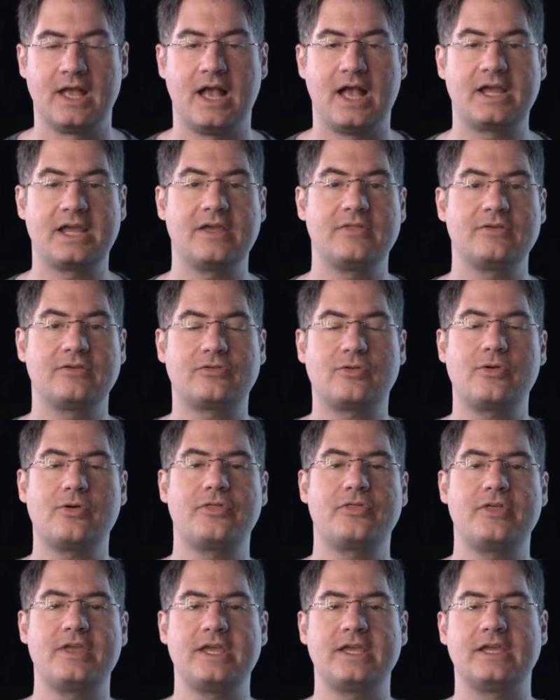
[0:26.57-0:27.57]
Again, this
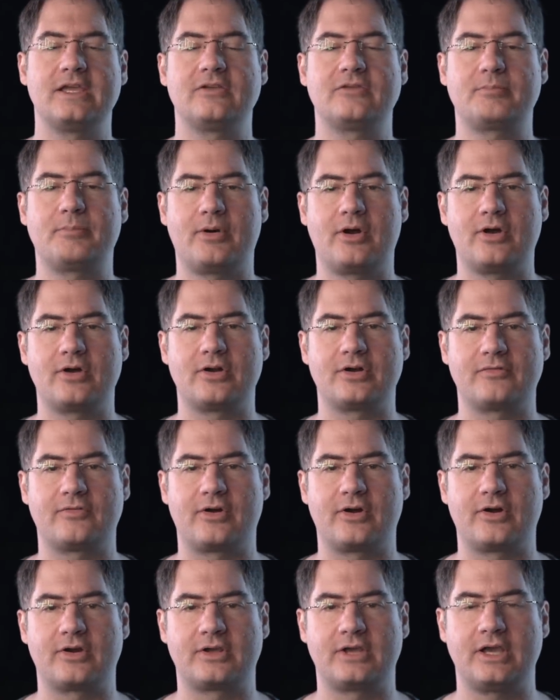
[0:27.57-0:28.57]
whole thing is part of
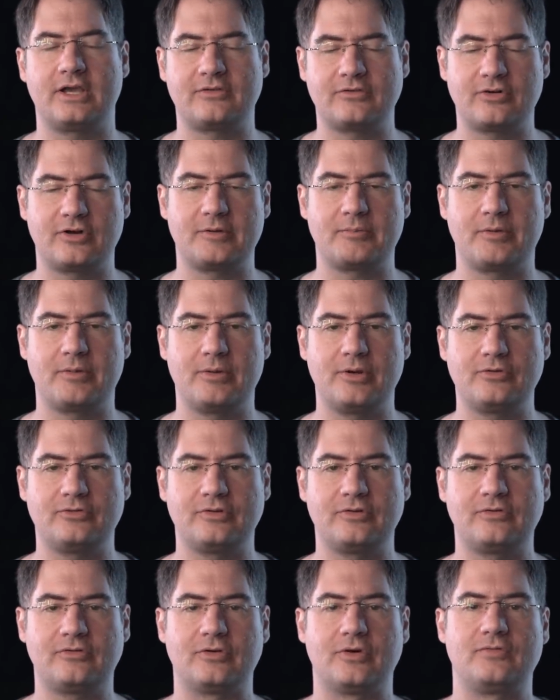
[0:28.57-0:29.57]
our Kickstarter
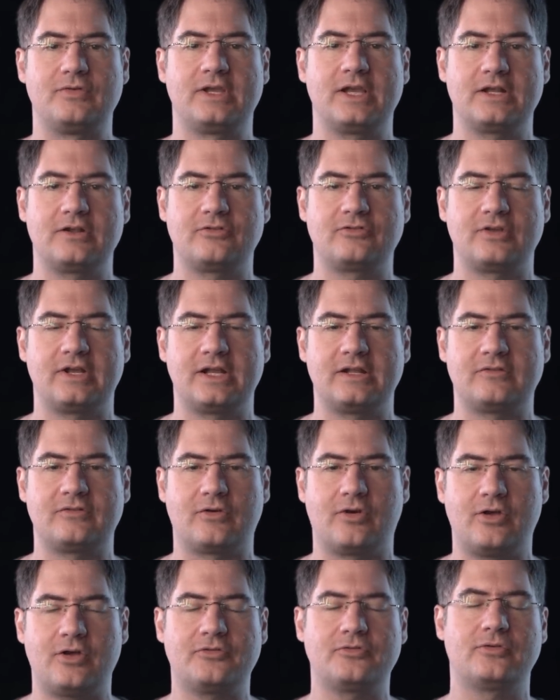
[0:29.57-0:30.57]
promotion, so if you get a chance,
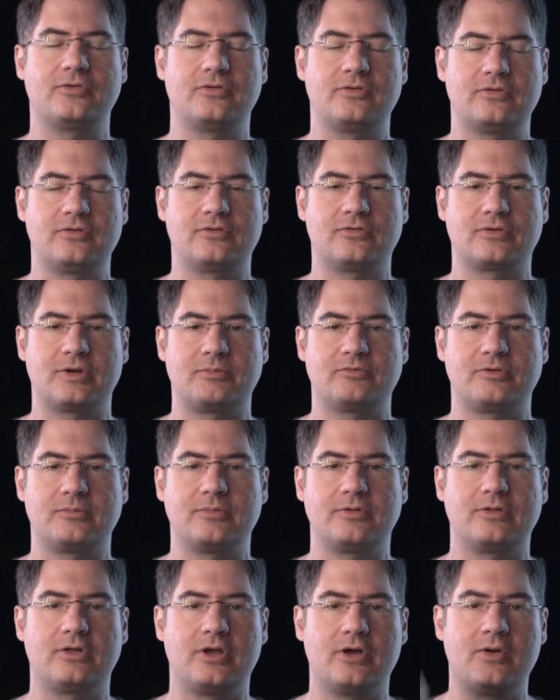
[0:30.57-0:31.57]
also in the
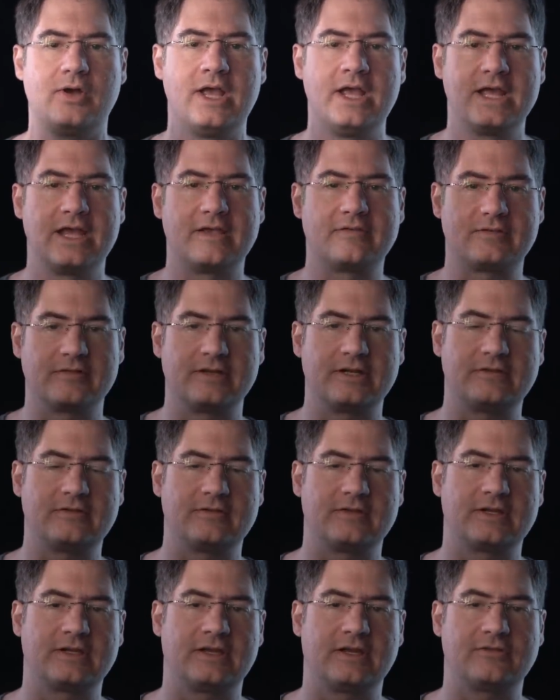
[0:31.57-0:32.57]
description below is a link
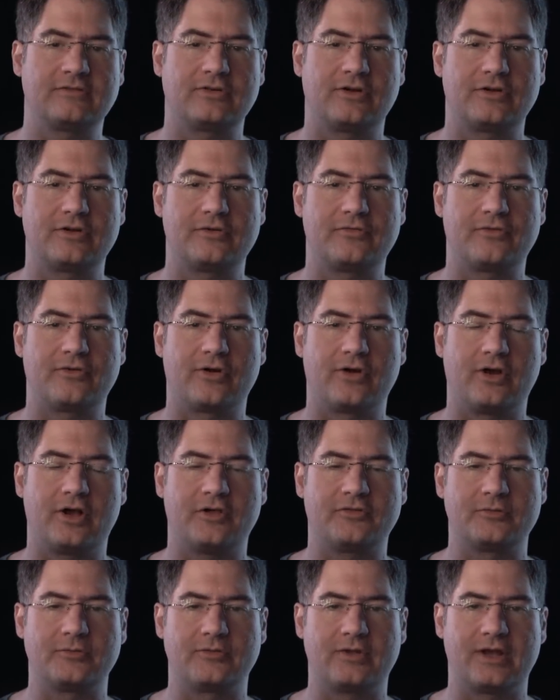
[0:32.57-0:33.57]
to the Kickstarter for our
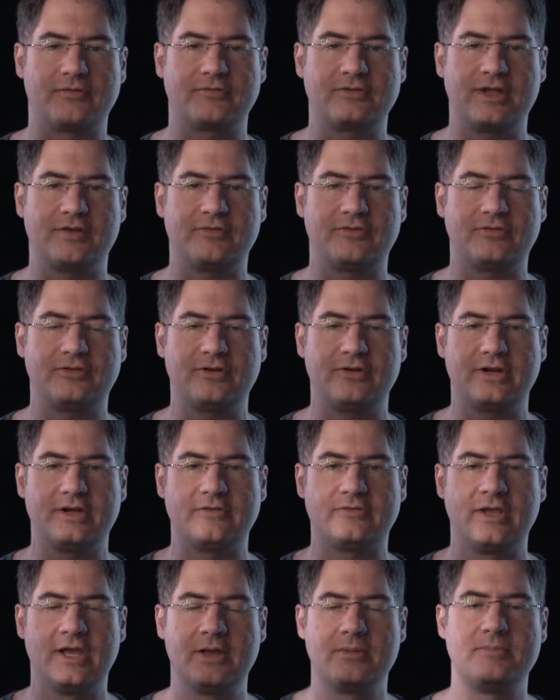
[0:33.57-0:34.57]
awesome graphic novel
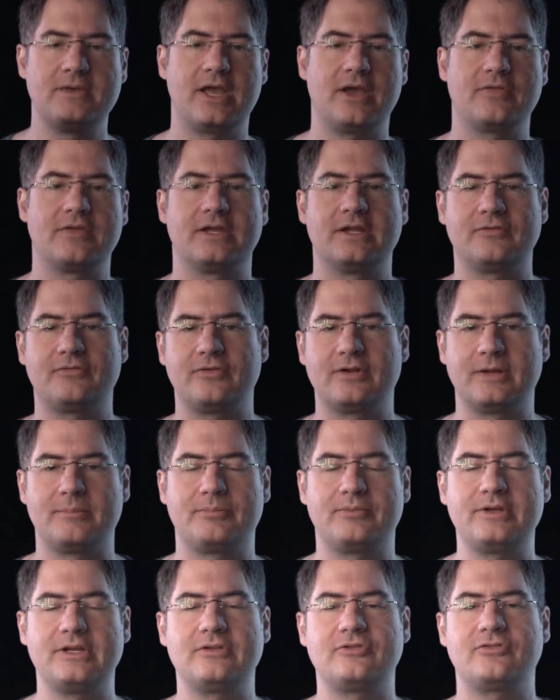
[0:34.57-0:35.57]
series, Meow the Infinite.
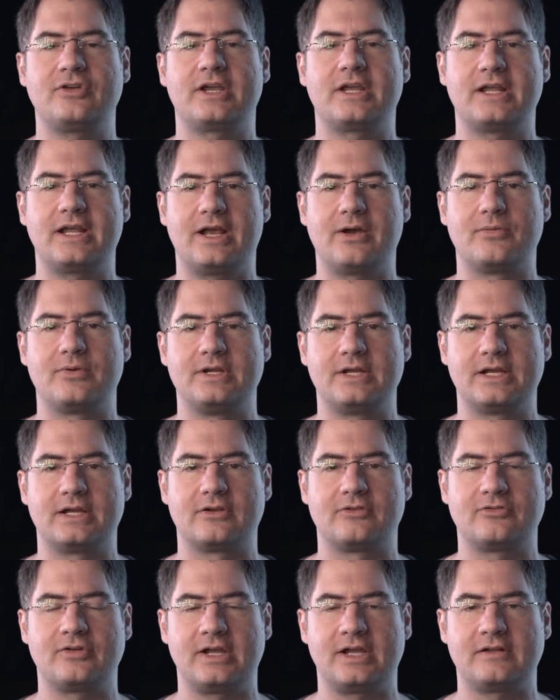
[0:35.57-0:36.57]
Please check it out when you get
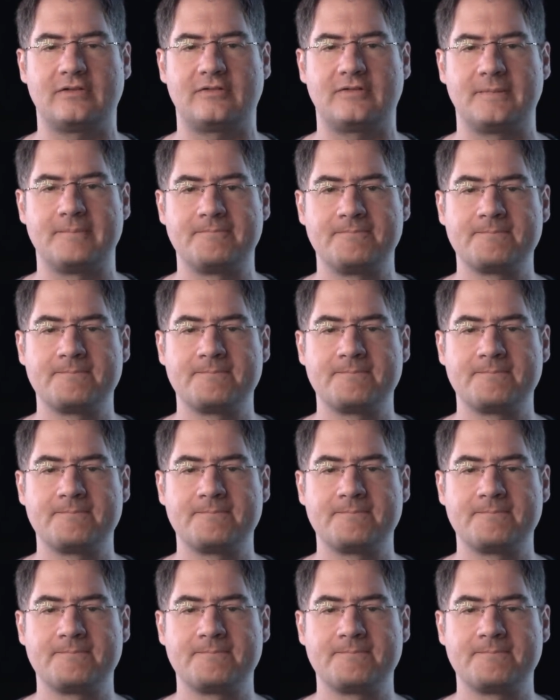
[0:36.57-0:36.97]
a chance.